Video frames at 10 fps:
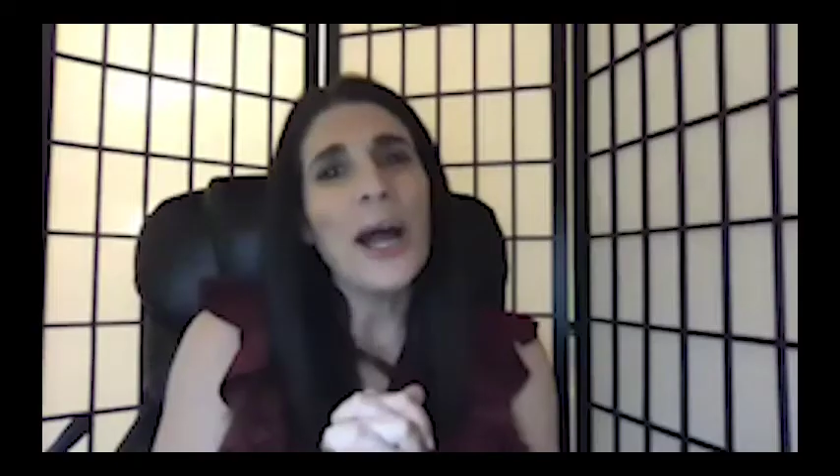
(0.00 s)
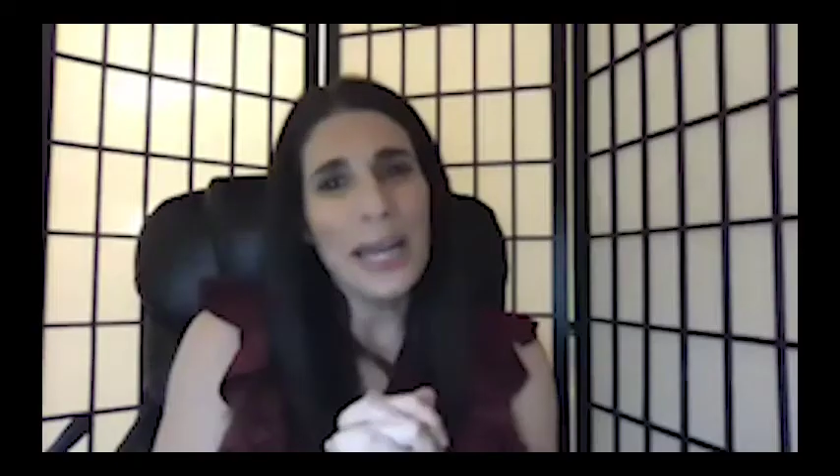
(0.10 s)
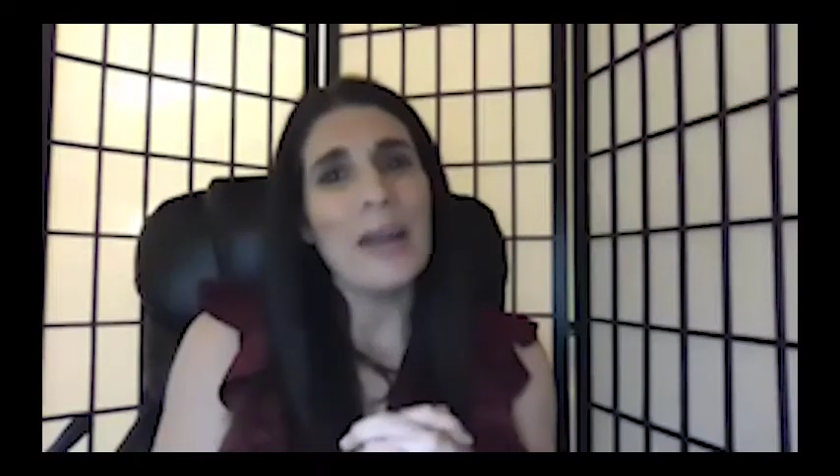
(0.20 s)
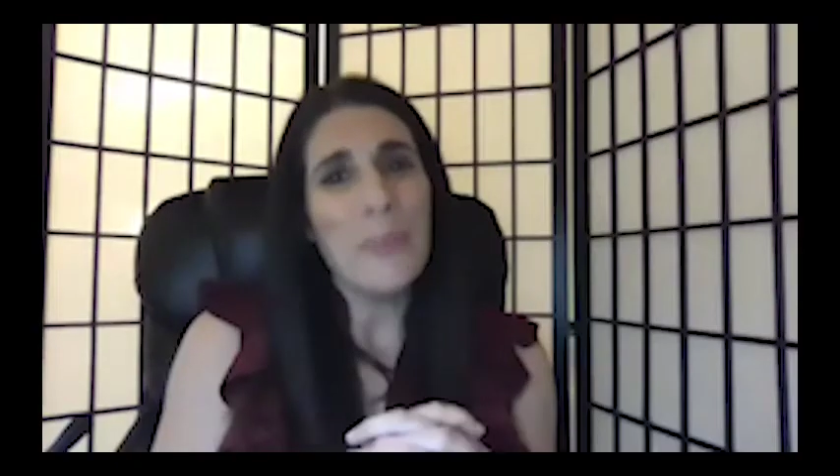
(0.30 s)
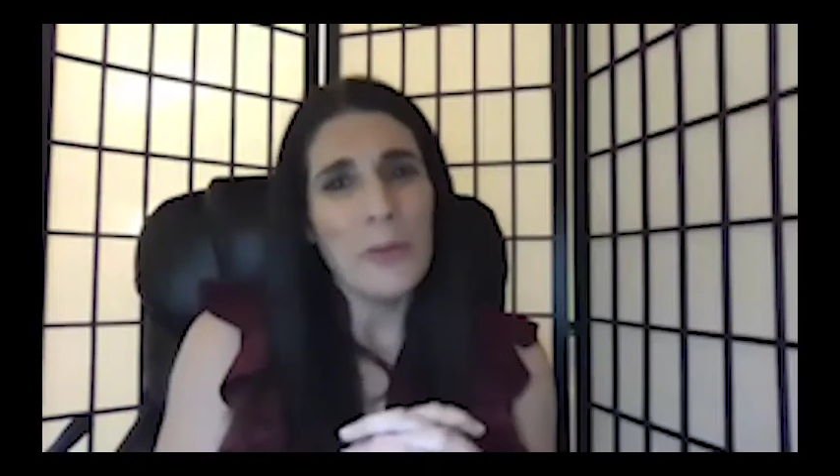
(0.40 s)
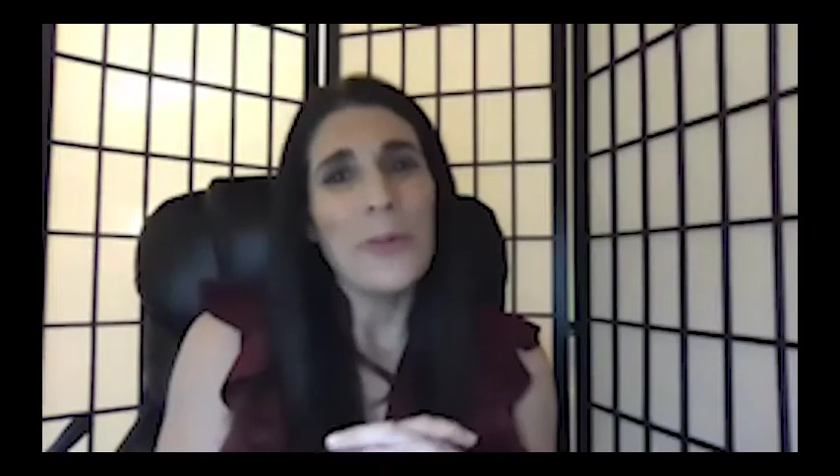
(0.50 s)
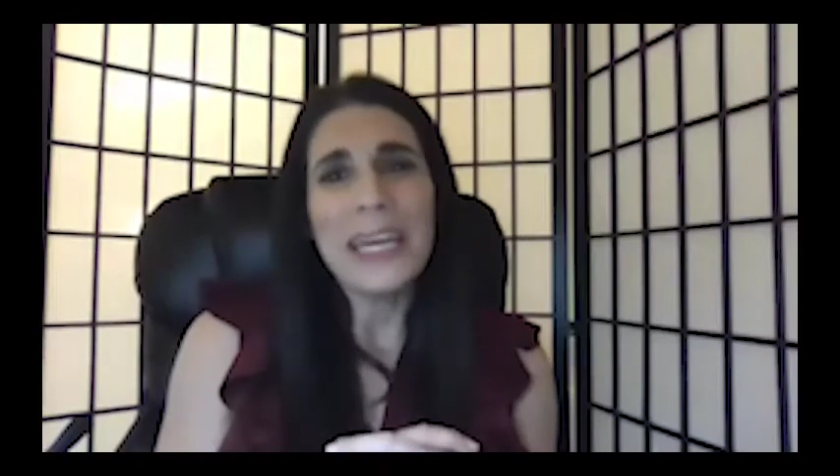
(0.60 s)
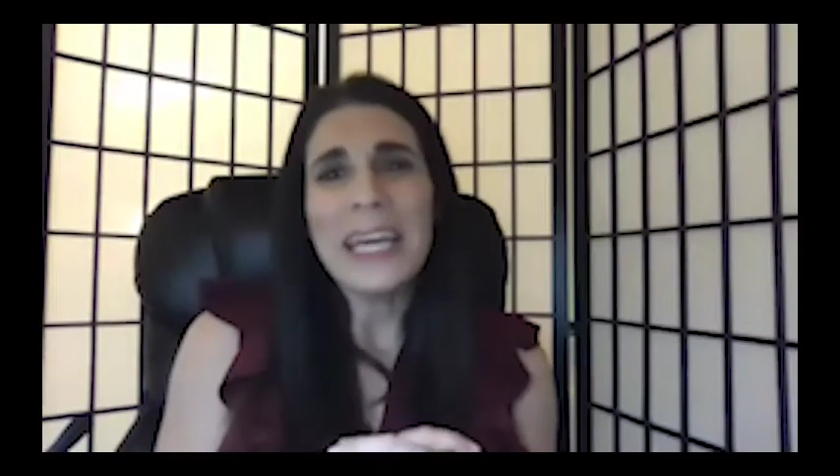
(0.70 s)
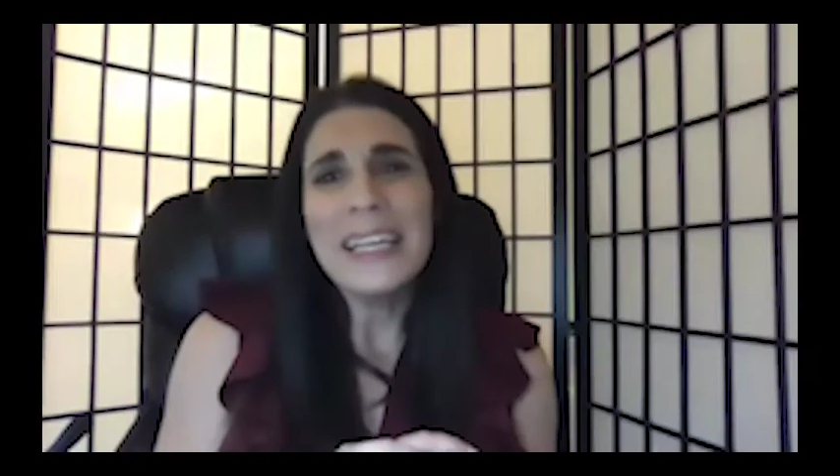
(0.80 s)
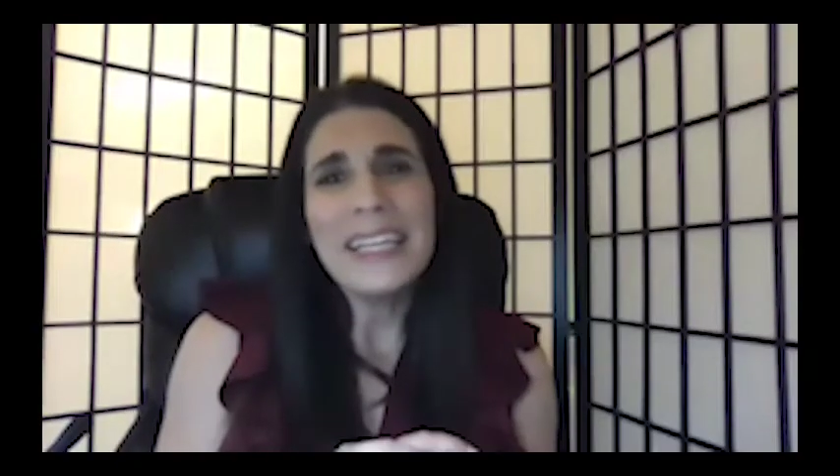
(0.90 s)
it, but we
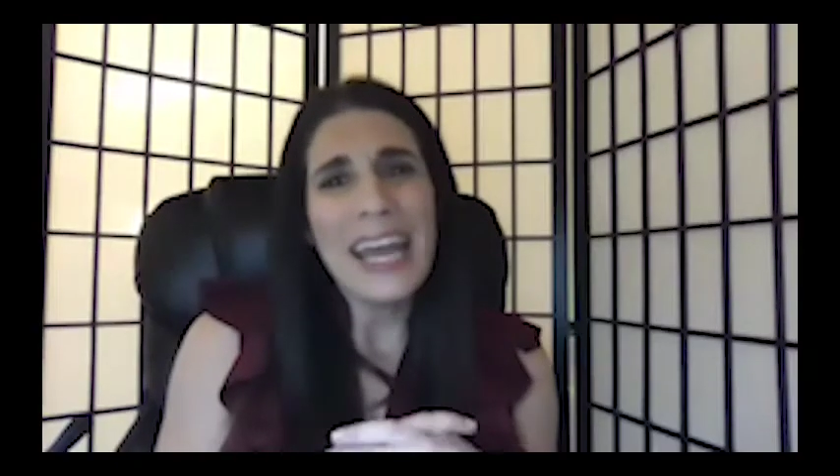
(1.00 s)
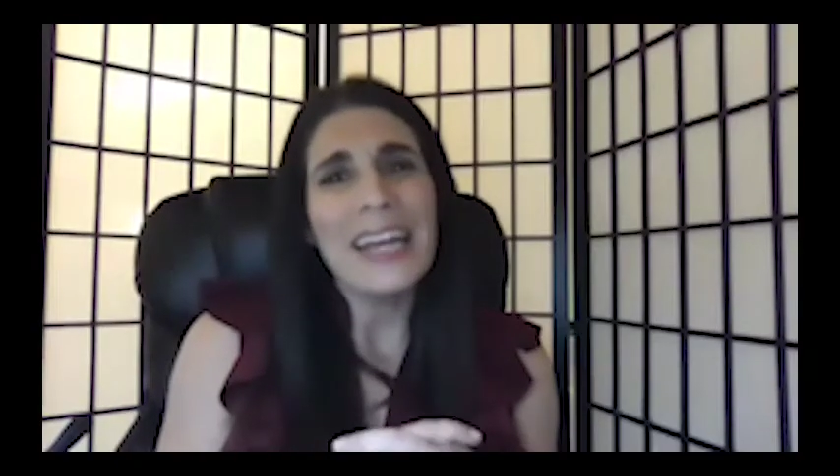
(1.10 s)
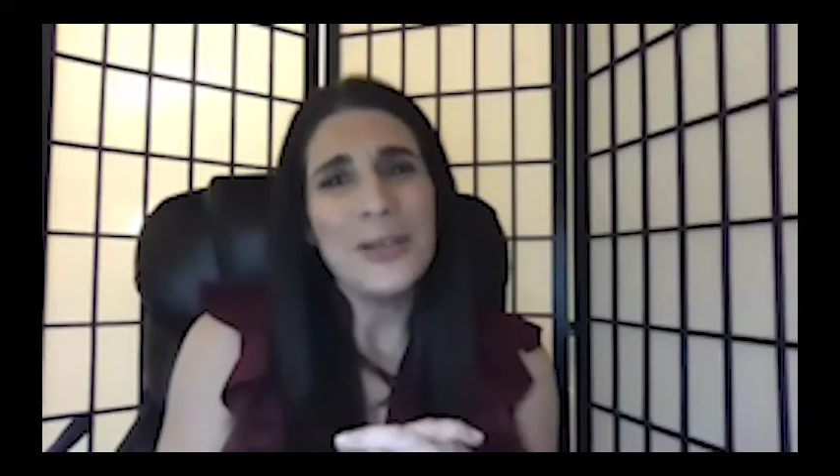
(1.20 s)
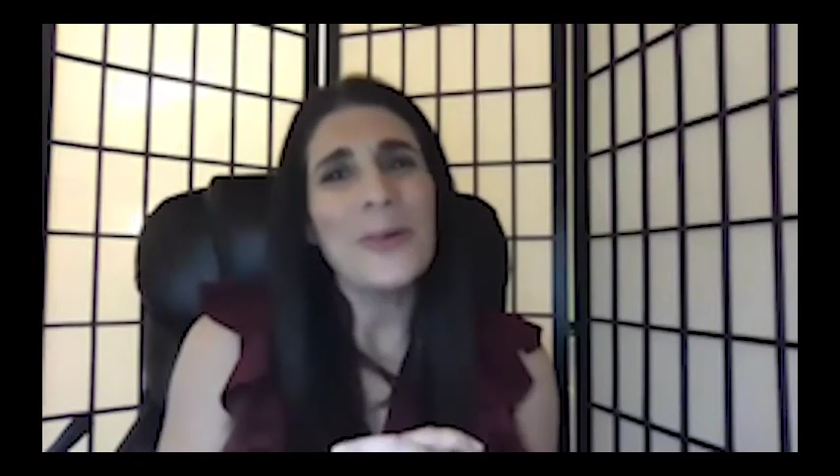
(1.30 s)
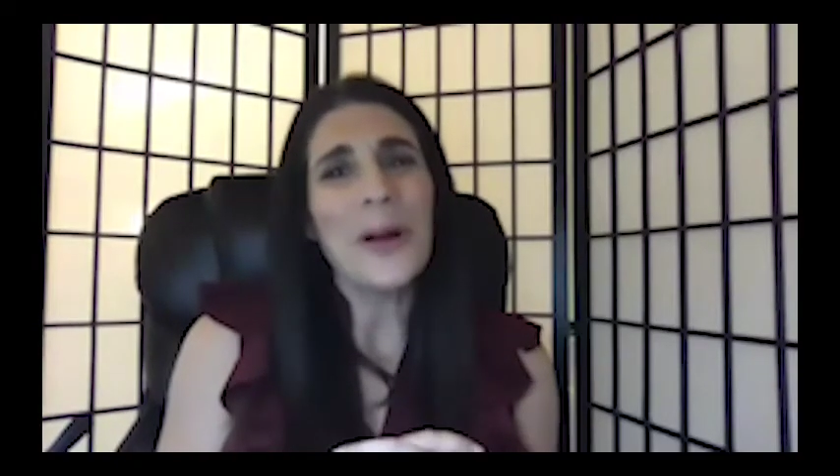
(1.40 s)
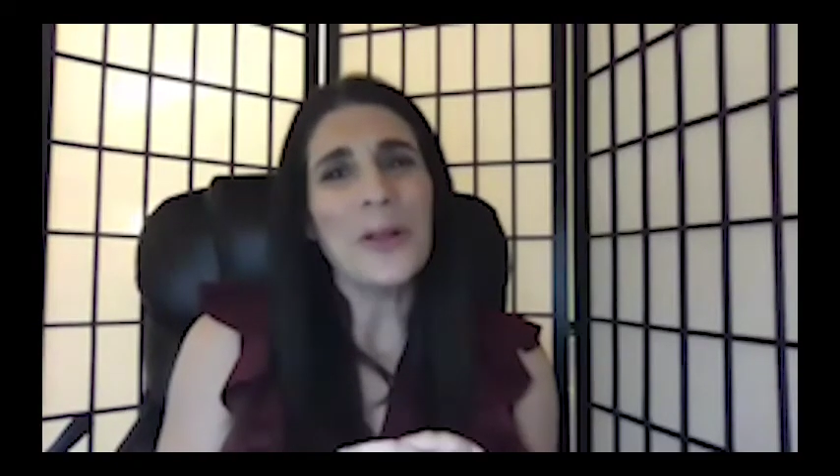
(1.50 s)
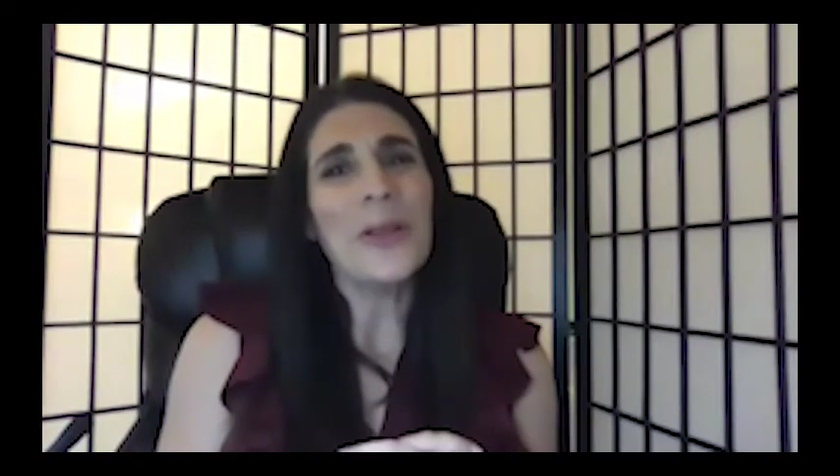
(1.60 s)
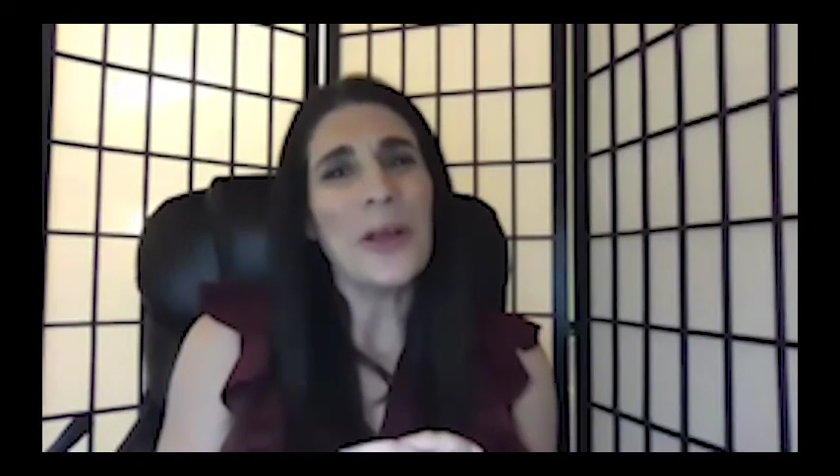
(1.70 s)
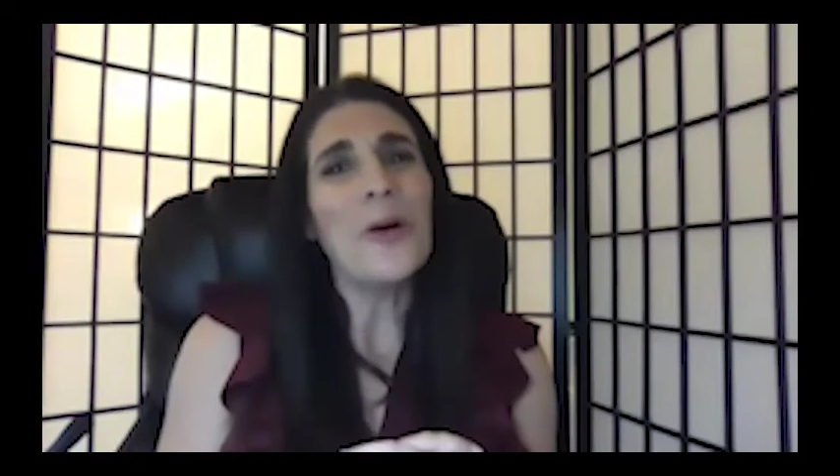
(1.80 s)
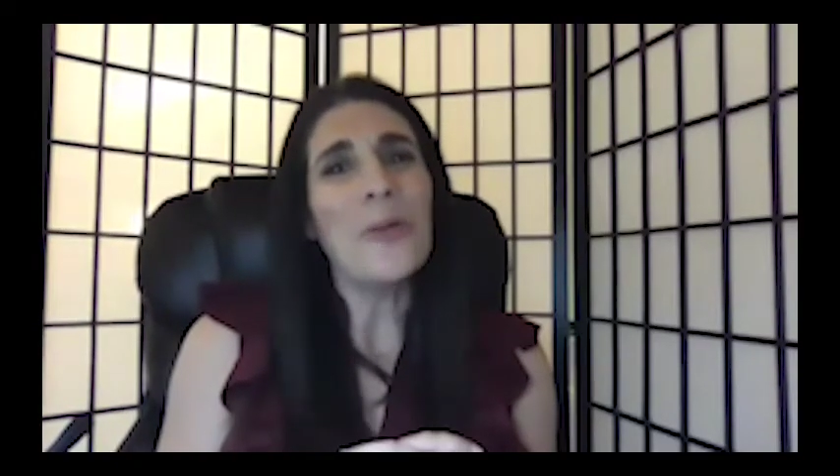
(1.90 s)
can get into it a
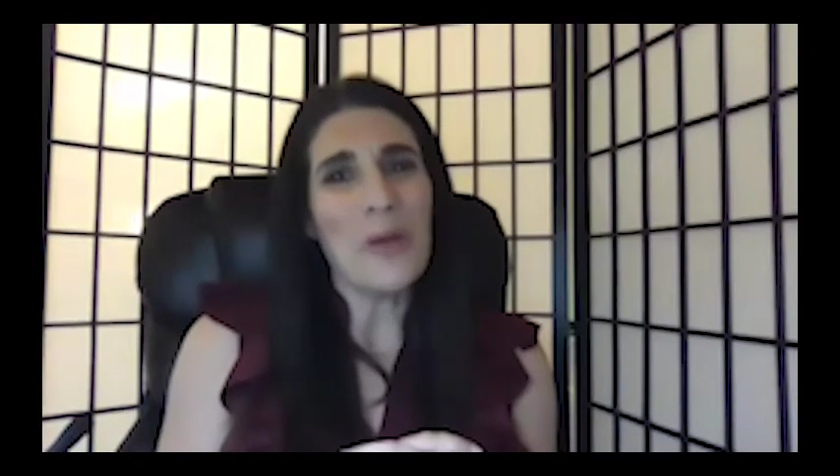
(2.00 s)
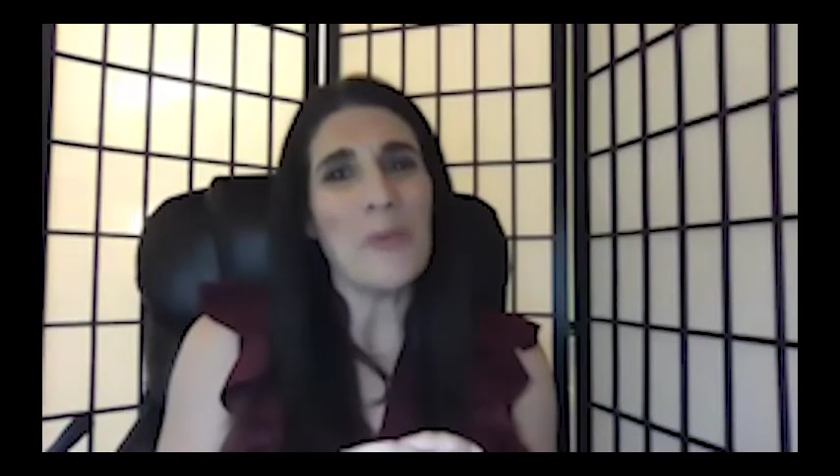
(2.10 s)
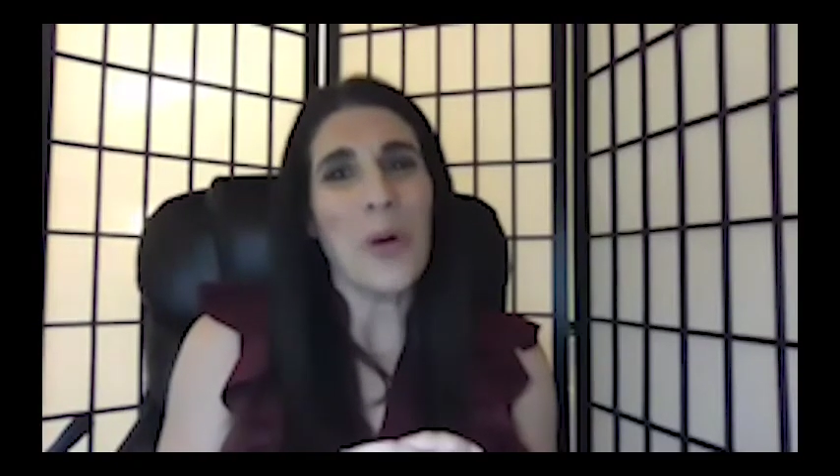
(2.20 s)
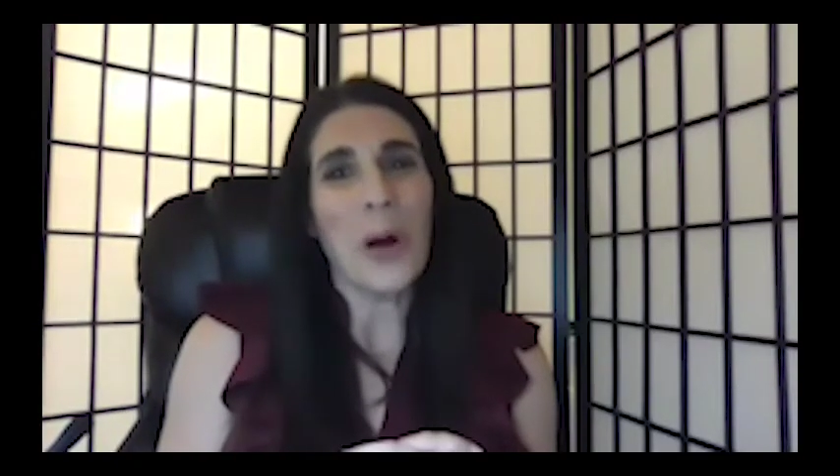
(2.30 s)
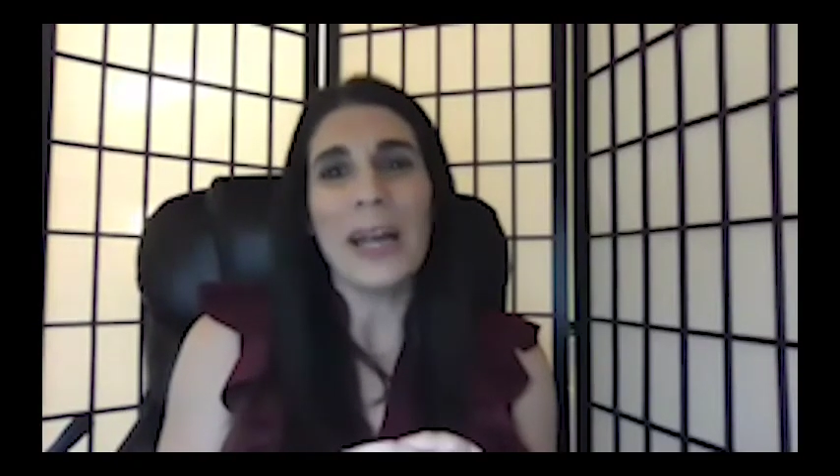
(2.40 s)
little bit more.